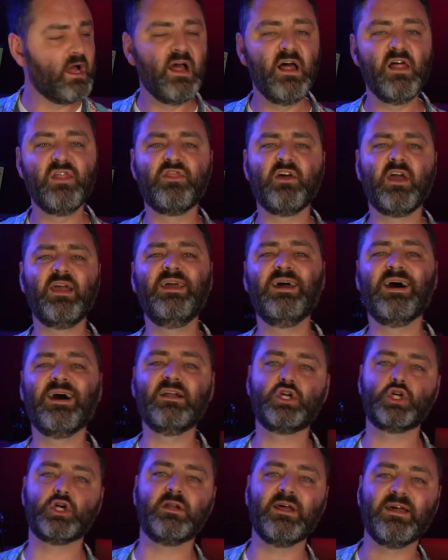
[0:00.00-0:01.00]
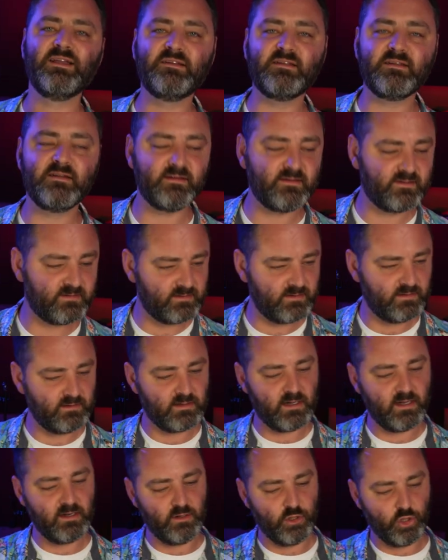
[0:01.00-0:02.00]

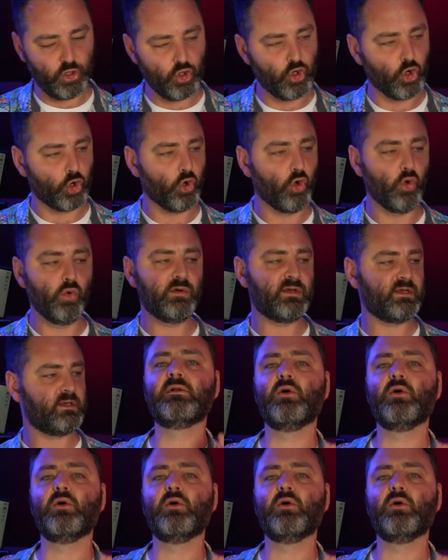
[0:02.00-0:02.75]
369 euros.